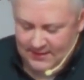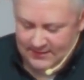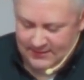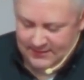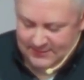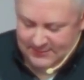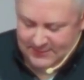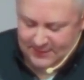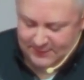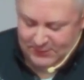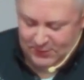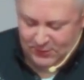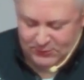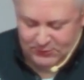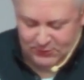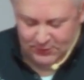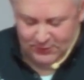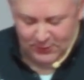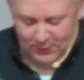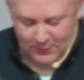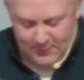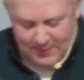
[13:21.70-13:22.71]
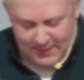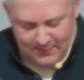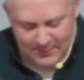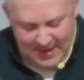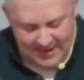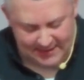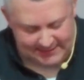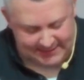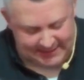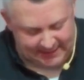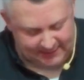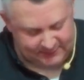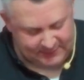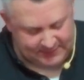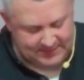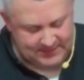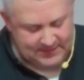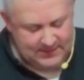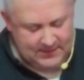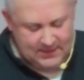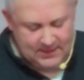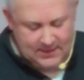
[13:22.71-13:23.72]
so I've told you a little bit about David.
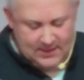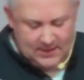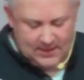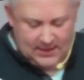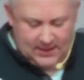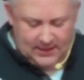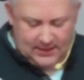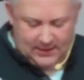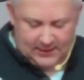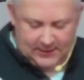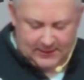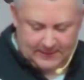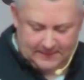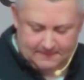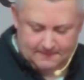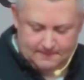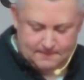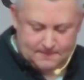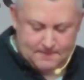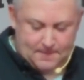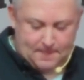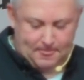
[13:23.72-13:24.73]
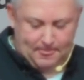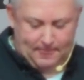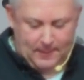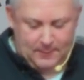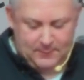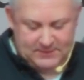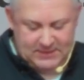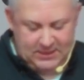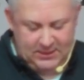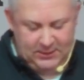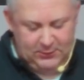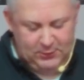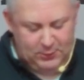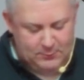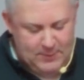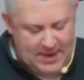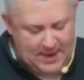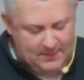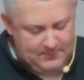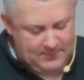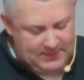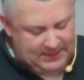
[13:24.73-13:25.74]
Um, I'll tell you a little
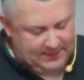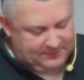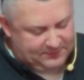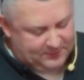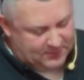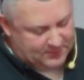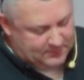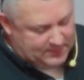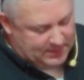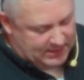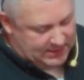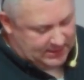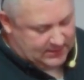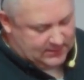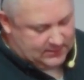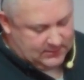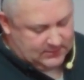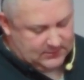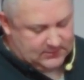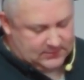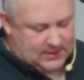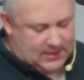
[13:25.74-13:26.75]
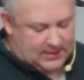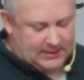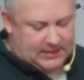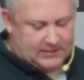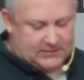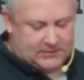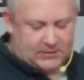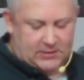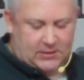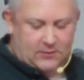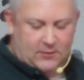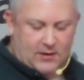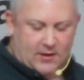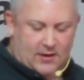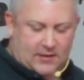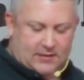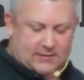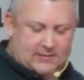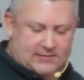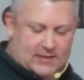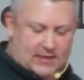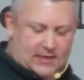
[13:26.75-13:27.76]
about me for a minute. I'll get to you here in a
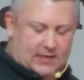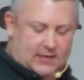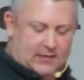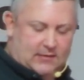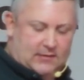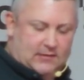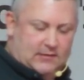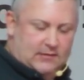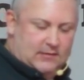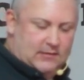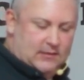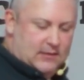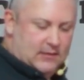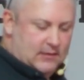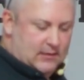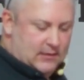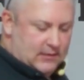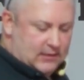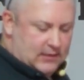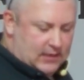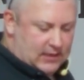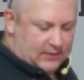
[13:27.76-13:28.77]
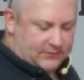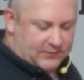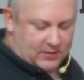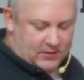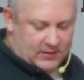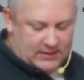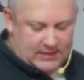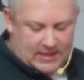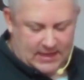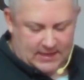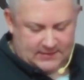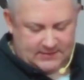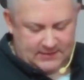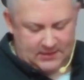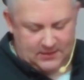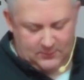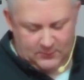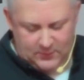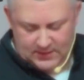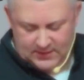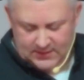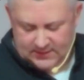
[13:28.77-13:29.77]
second. Uh, if you're a guest here
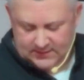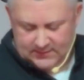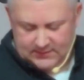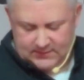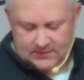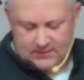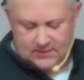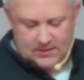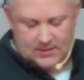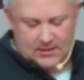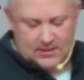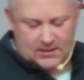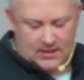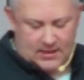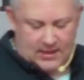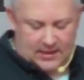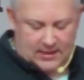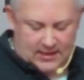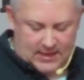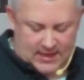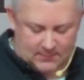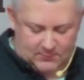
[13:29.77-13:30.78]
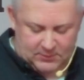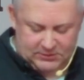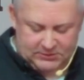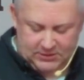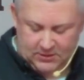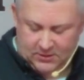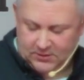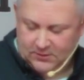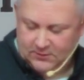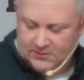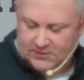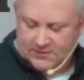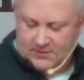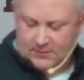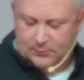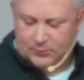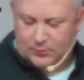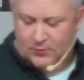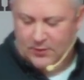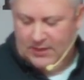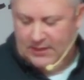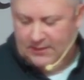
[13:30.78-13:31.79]
with us, uh, I'm going to show you just a
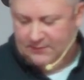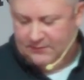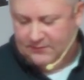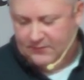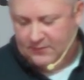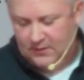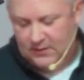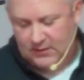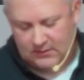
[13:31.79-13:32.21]
brief